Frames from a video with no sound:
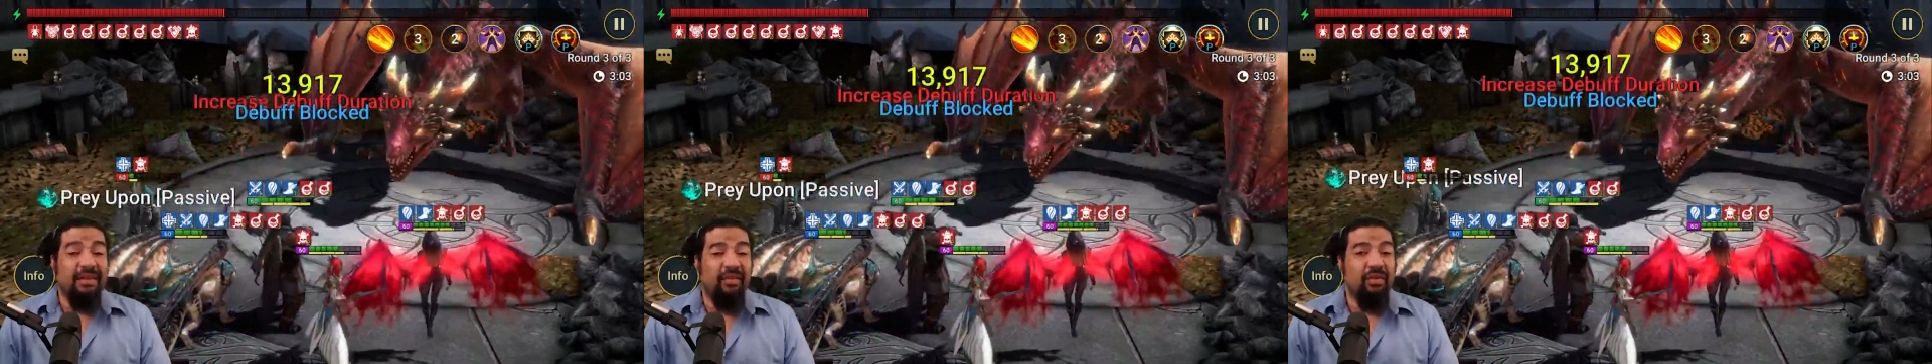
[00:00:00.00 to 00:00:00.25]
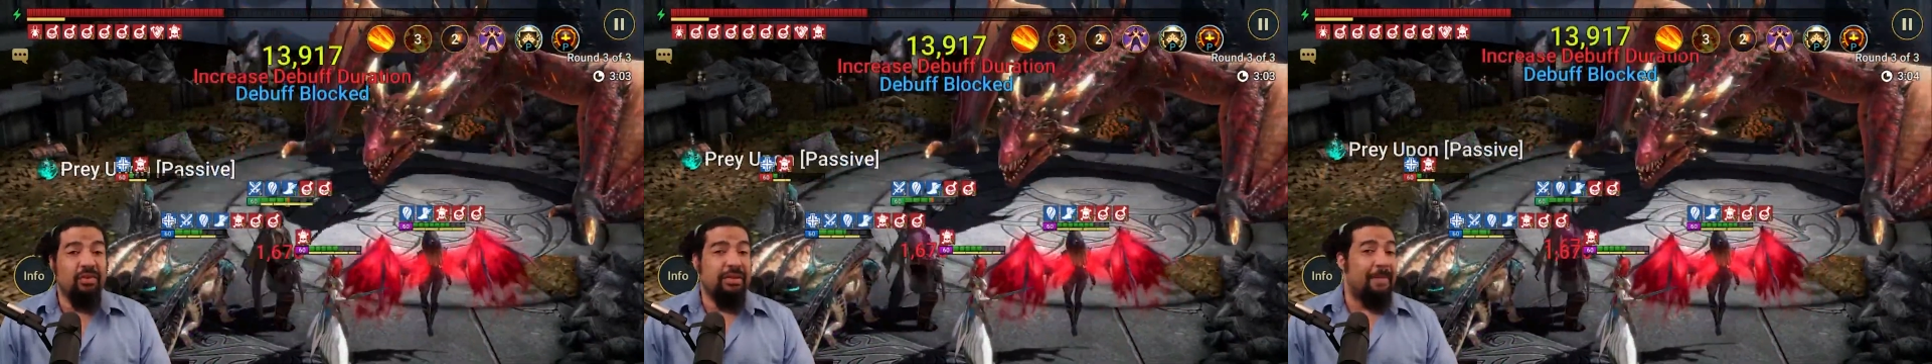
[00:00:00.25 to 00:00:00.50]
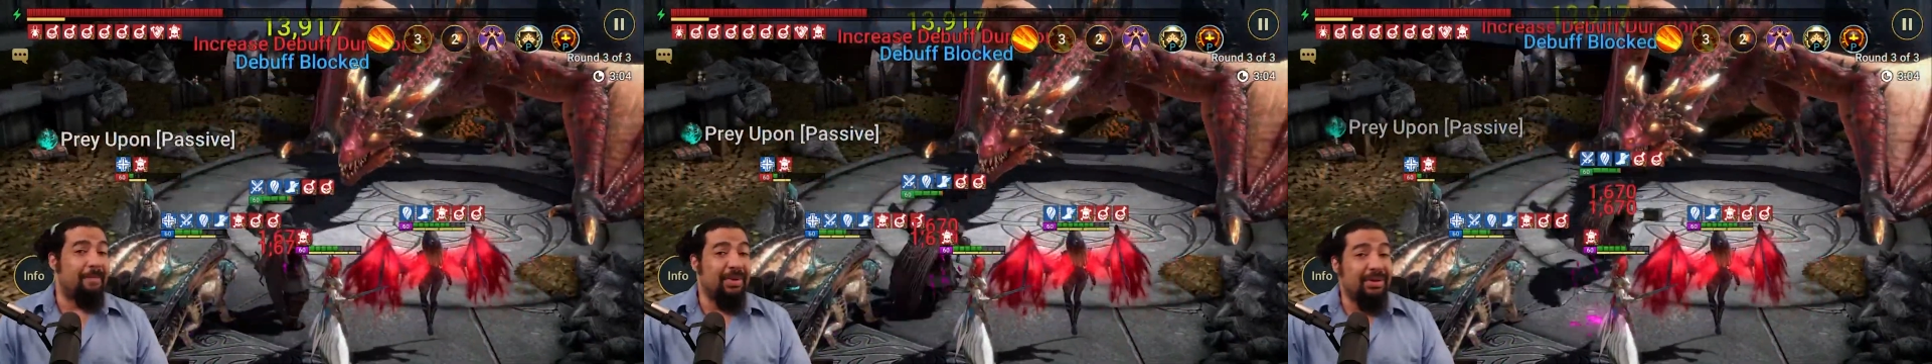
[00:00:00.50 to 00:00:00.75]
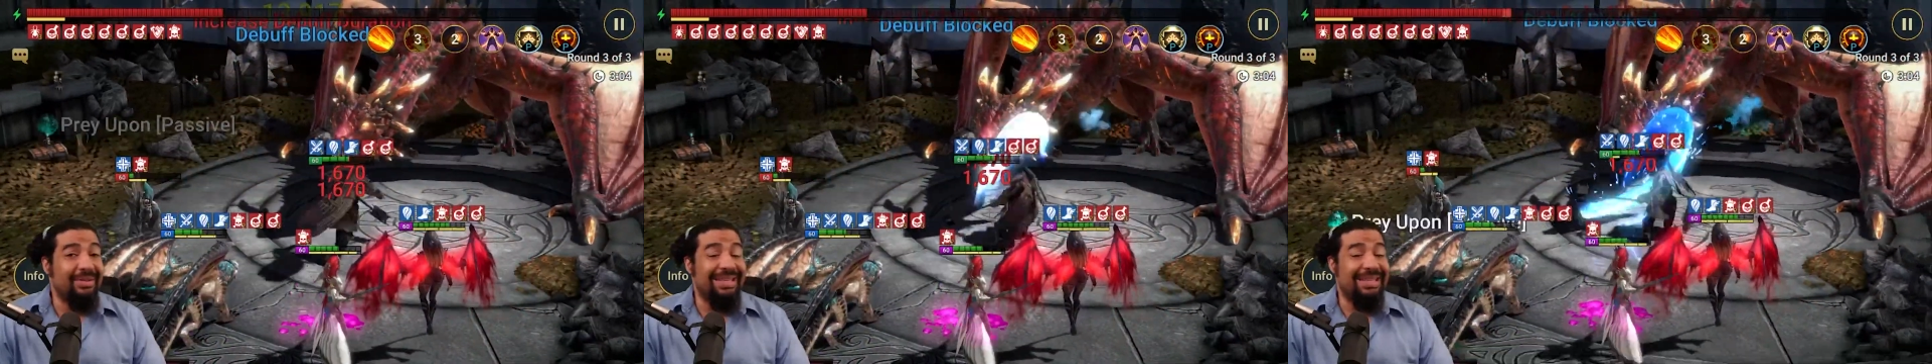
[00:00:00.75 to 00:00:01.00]
difficult to
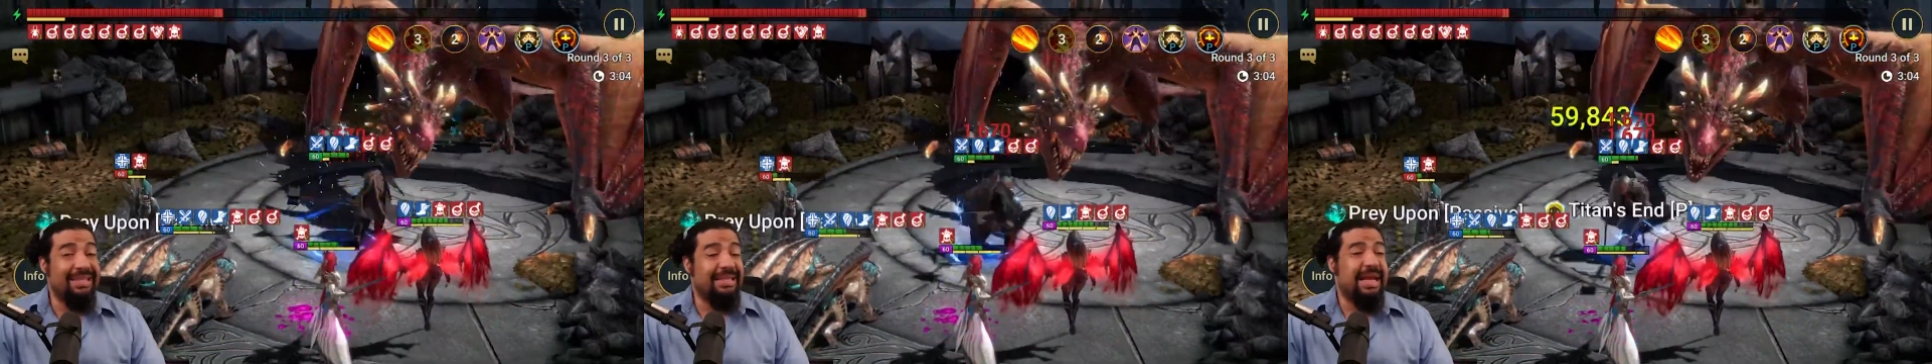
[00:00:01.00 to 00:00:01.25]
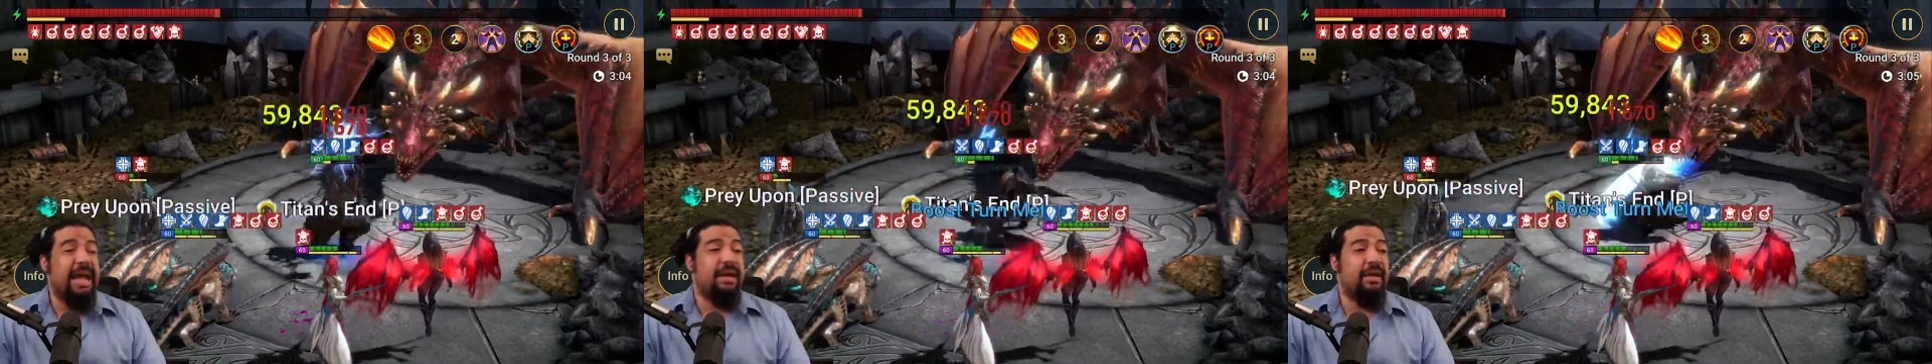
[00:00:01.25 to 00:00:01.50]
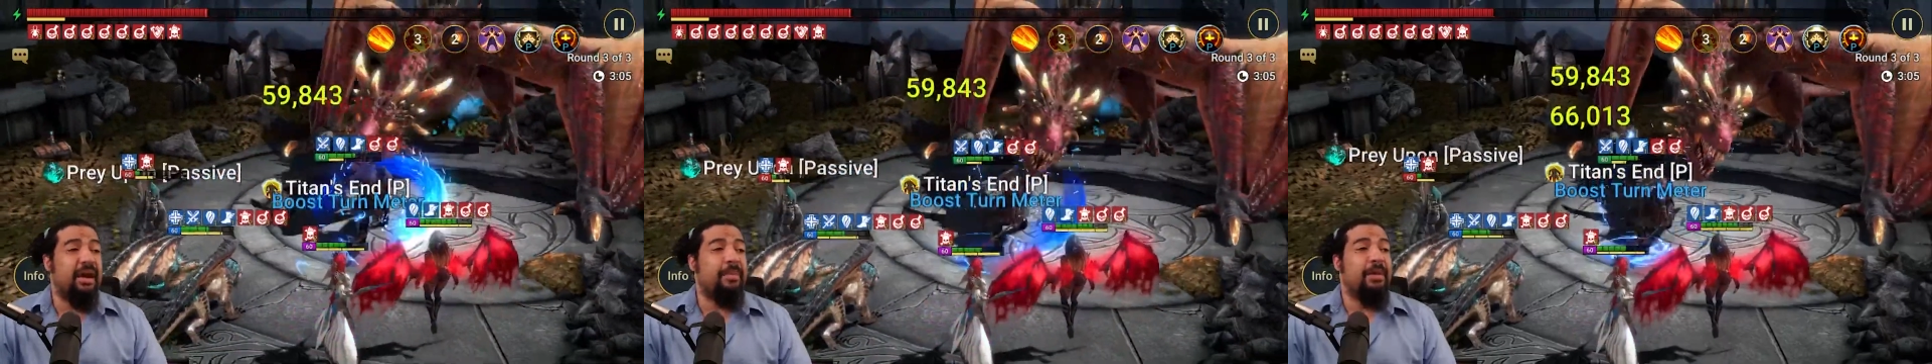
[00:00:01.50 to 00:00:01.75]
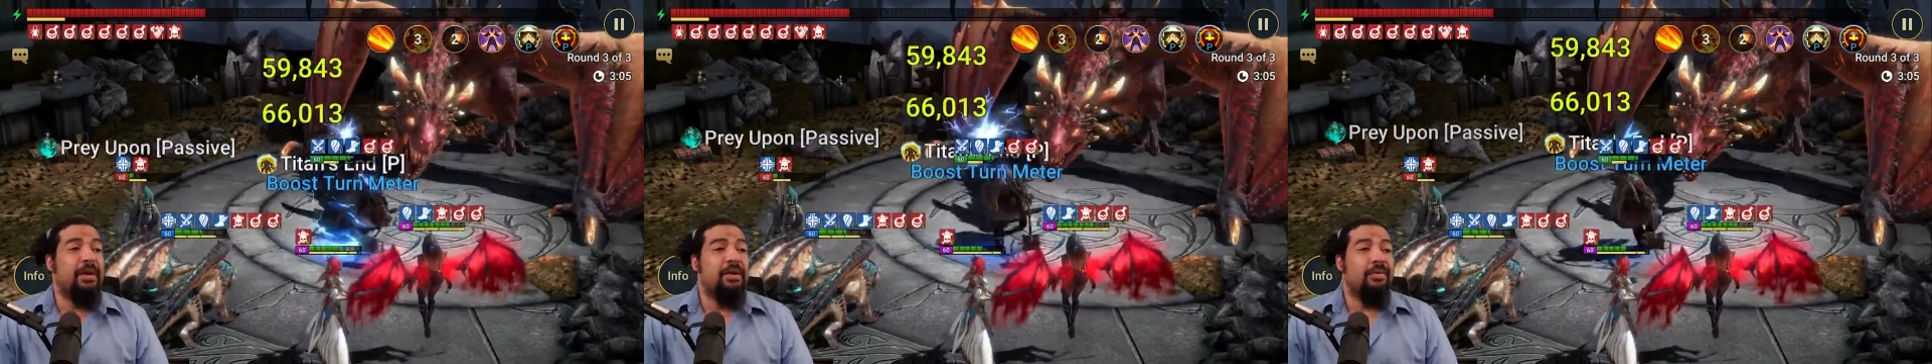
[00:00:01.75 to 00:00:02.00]
build his attack up,